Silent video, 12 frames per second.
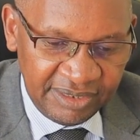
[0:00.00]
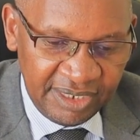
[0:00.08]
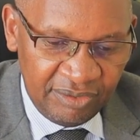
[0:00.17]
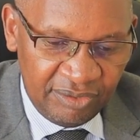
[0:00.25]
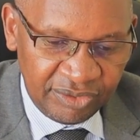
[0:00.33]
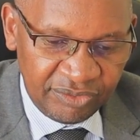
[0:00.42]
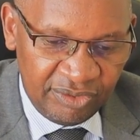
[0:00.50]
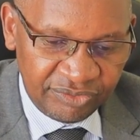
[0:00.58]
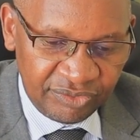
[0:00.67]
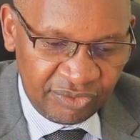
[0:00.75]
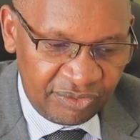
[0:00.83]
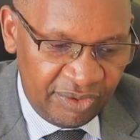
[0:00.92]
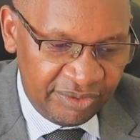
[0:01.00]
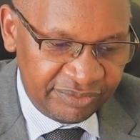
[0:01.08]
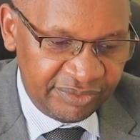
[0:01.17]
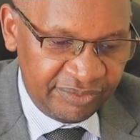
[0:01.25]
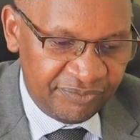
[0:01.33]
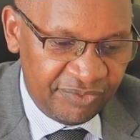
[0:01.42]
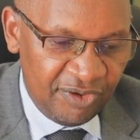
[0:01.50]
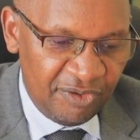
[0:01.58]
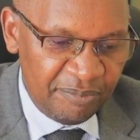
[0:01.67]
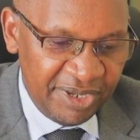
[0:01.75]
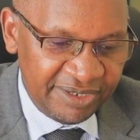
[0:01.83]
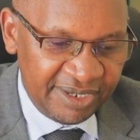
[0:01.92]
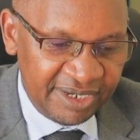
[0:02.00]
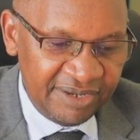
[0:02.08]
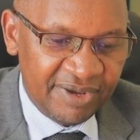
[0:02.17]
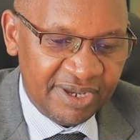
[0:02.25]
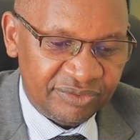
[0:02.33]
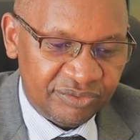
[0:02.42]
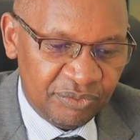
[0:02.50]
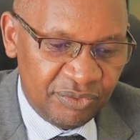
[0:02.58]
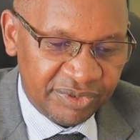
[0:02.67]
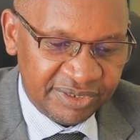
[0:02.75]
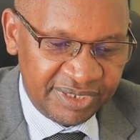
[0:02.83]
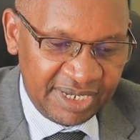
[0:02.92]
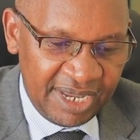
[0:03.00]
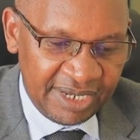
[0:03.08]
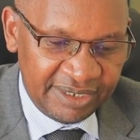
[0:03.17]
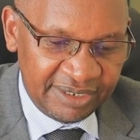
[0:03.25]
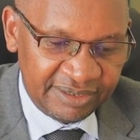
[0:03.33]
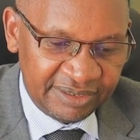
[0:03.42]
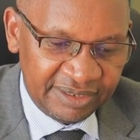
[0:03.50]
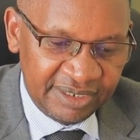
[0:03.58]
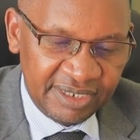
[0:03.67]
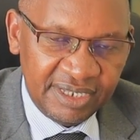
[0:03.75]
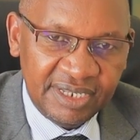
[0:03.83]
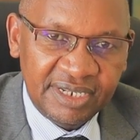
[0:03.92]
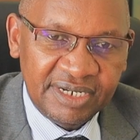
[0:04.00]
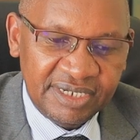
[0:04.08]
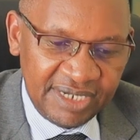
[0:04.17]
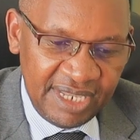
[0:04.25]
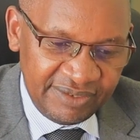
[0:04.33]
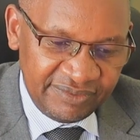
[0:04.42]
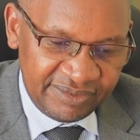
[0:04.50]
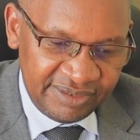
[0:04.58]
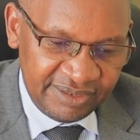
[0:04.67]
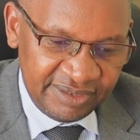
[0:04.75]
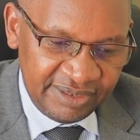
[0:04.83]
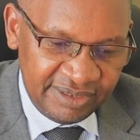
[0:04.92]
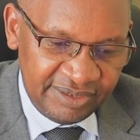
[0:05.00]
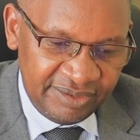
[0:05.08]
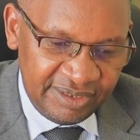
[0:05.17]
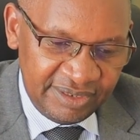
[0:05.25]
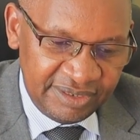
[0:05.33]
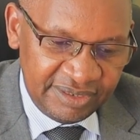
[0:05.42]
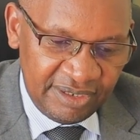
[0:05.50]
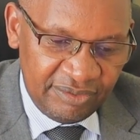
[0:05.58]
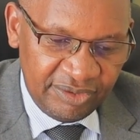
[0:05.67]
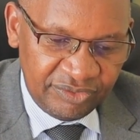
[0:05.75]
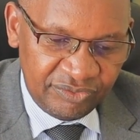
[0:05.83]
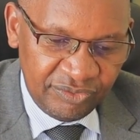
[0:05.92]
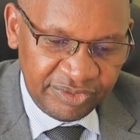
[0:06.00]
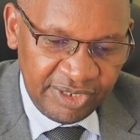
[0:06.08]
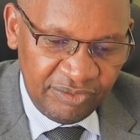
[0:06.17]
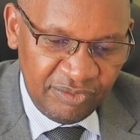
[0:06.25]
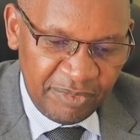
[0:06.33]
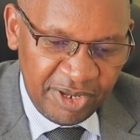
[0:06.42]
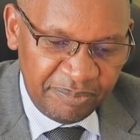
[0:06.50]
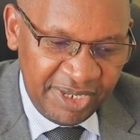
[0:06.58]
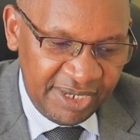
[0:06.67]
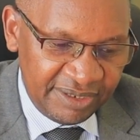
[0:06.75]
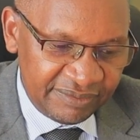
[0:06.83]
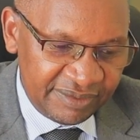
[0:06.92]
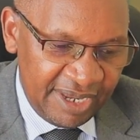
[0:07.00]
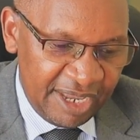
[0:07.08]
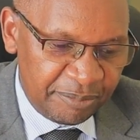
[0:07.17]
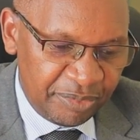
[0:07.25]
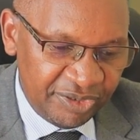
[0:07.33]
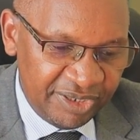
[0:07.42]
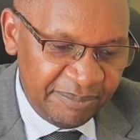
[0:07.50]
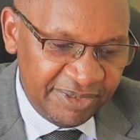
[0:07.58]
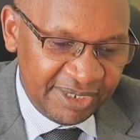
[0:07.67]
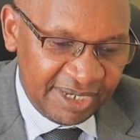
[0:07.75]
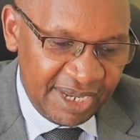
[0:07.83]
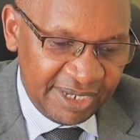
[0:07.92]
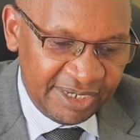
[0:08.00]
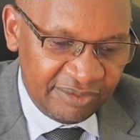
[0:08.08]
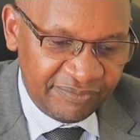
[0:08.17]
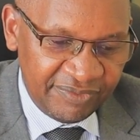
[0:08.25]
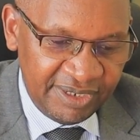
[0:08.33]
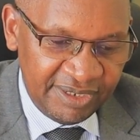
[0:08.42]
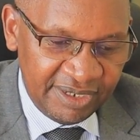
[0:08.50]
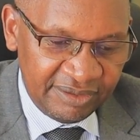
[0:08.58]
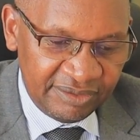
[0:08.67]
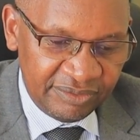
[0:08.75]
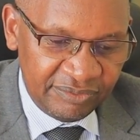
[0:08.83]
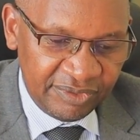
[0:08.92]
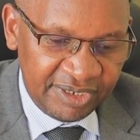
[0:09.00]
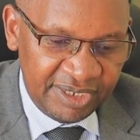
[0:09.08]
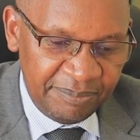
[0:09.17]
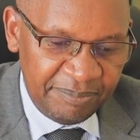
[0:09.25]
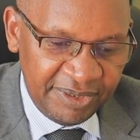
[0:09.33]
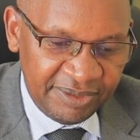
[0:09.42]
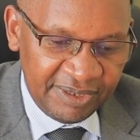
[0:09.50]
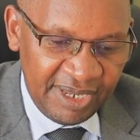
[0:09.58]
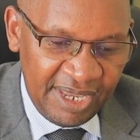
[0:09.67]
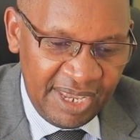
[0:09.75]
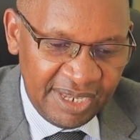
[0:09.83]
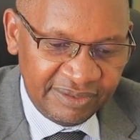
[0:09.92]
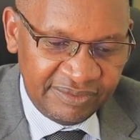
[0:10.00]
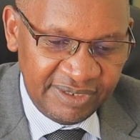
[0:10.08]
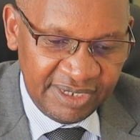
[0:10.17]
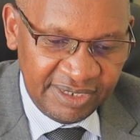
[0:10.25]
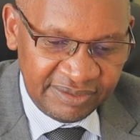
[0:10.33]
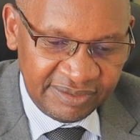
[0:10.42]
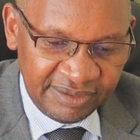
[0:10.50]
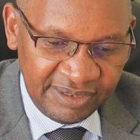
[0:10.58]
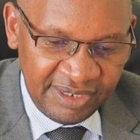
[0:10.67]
The Lord also caused 4 major rivers to water the garden. Next, the Lord took the human beings and put them in the Garden of Eden to keep it and till it.